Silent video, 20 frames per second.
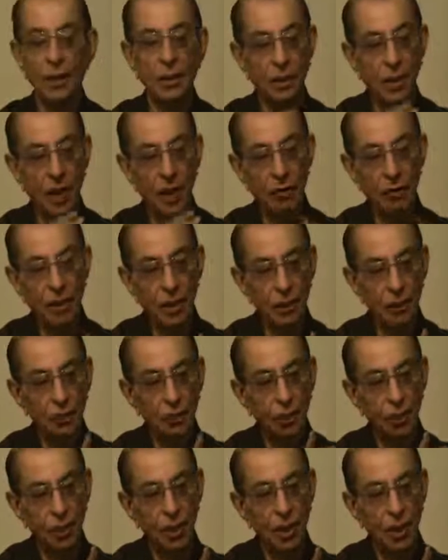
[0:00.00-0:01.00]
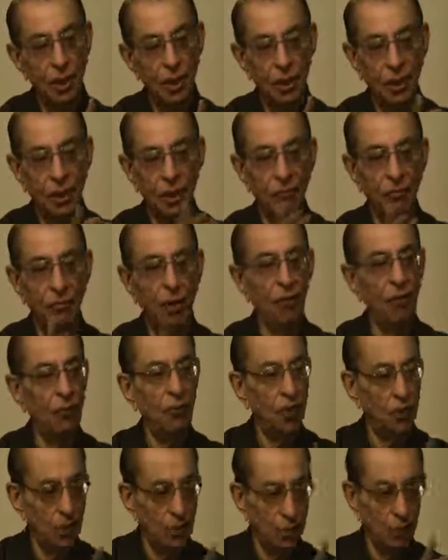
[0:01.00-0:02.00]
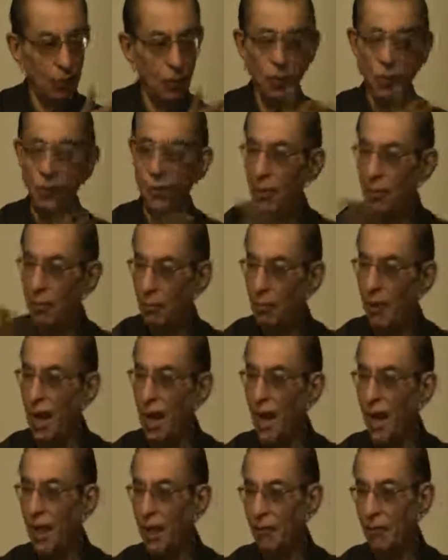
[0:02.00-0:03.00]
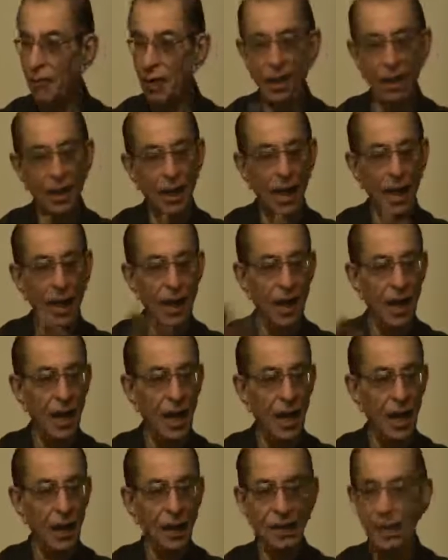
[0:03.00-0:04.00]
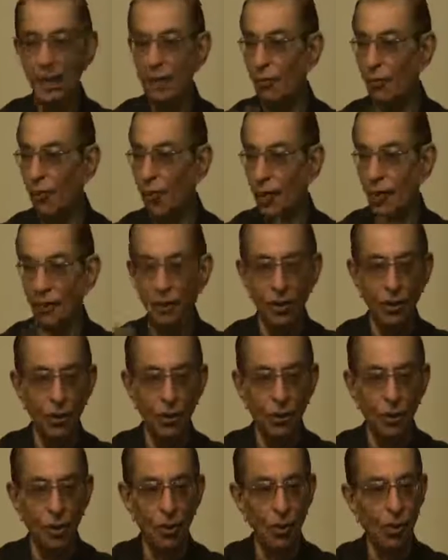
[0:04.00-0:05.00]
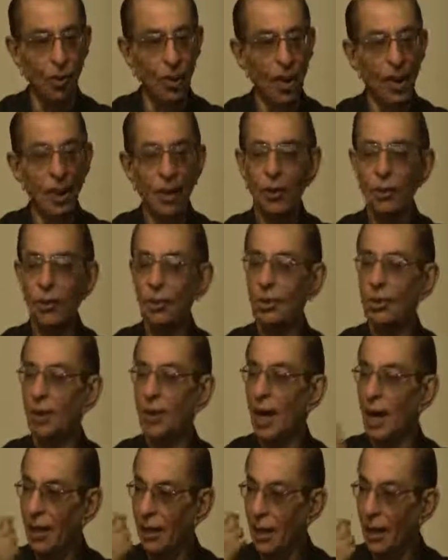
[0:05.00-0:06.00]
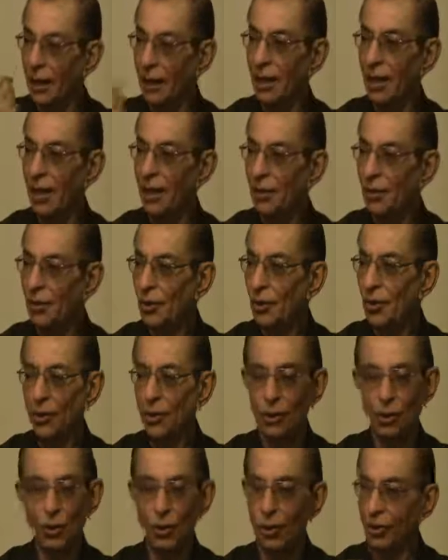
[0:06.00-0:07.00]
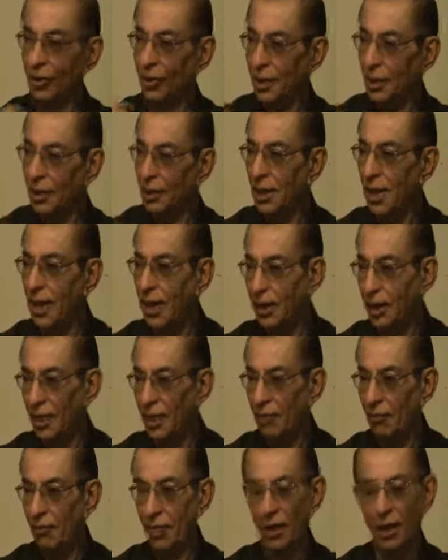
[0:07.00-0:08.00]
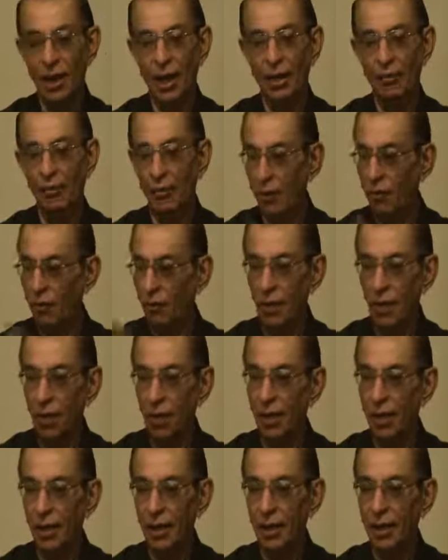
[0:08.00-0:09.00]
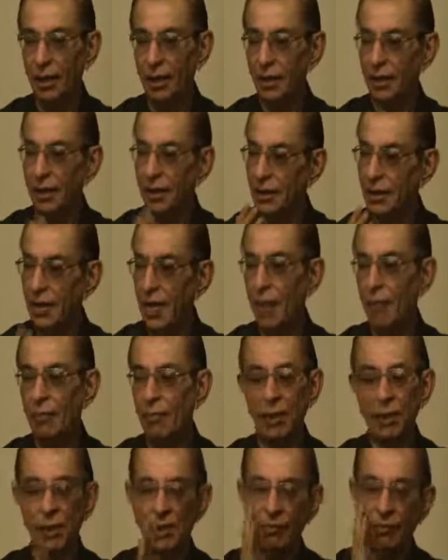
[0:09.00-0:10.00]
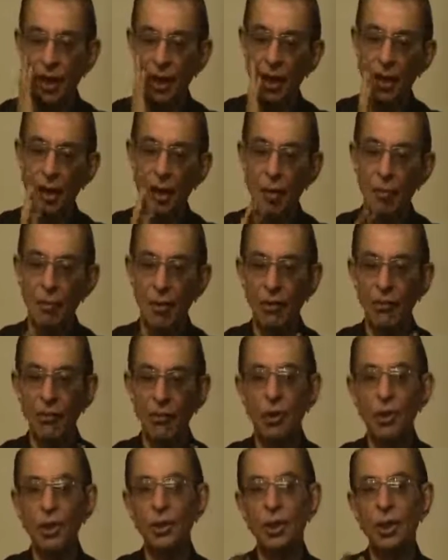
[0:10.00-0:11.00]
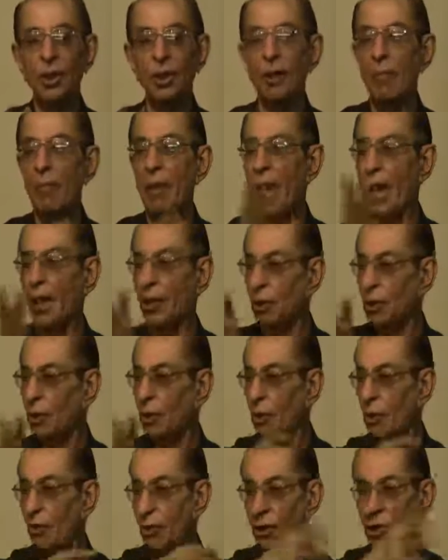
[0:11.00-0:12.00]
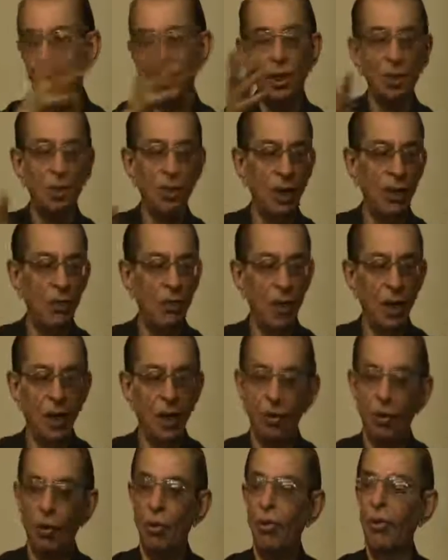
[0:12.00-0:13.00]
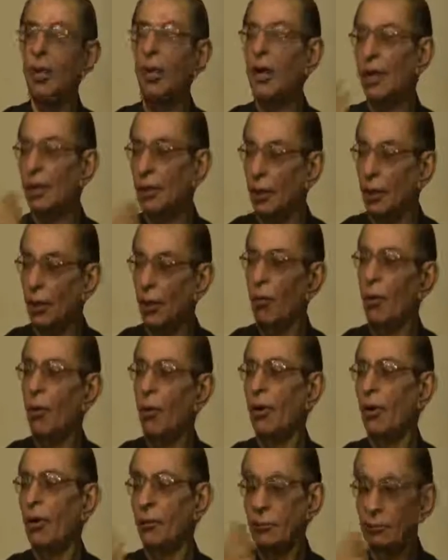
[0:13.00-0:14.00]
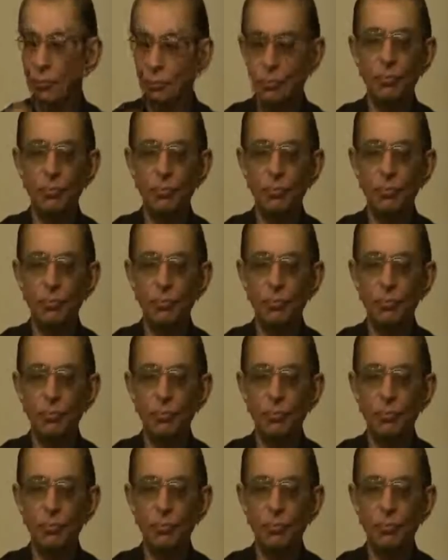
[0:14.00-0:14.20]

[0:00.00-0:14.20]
Same is with the wafers which we buy every day, lays and whatever you know. You start eating, you don't start living. And in foreign countries, this habit is very common, watching the match or watching TV and all. They go on